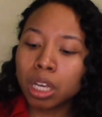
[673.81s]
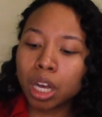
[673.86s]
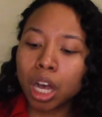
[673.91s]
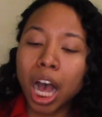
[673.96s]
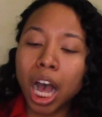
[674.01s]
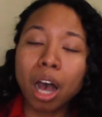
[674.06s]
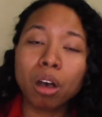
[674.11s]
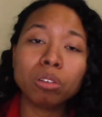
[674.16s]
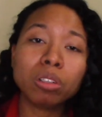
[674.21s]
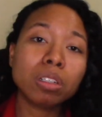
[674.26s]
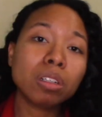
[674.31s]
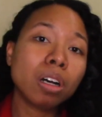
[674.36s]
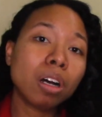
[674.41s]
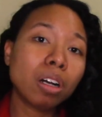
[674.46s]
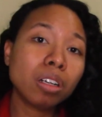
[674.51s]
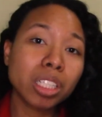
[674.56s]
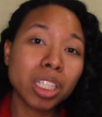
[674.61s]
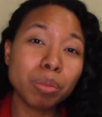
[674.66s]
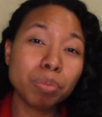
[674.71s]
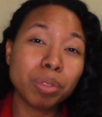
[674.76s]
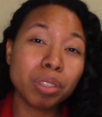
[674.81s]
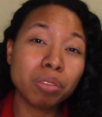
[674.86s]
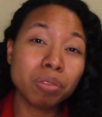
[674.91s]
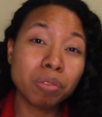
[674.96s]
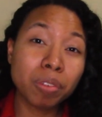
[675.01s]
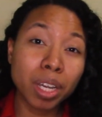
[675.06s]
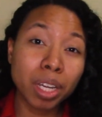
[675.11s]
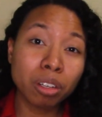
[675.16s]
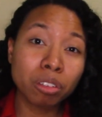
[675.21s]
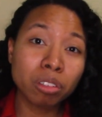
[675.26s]
Alcohol can be
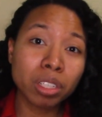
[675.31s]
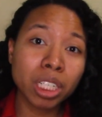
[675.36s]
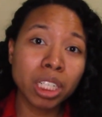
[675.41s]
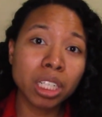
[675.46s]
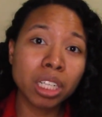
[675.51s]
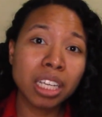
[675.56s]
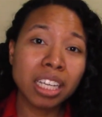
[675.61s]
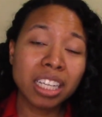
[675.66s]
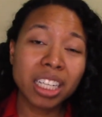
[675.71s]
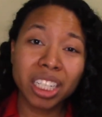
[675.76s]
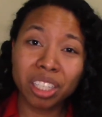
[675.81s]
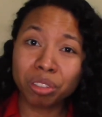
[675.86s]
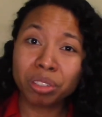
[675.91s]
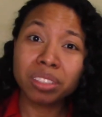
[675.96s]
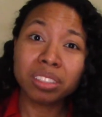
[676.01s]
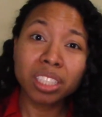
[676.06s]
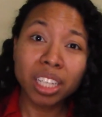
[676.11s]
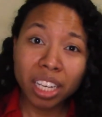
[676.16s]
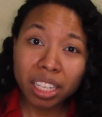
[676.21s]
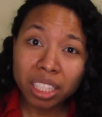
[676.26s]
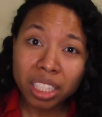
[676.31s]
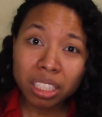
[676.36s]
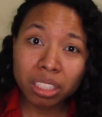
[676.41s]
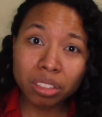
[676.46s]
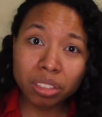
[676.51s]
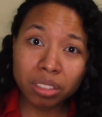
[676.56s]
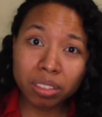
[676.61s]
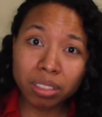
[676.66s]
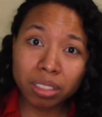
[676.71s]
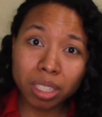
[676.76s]
very irritating
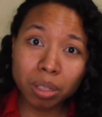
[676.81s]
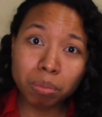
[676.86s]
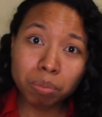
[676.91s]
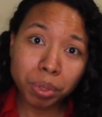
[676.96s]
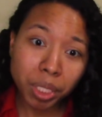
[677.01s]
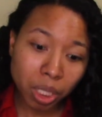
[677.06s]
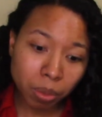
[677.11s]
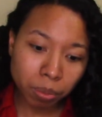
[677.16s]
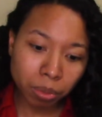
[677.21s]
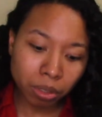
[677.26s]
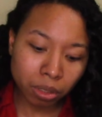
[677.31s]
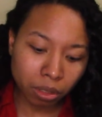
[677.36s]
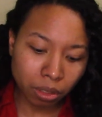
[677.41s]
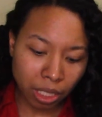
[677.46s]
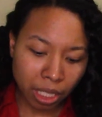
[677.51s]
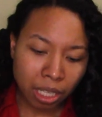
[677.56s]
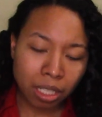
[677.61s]
to some people,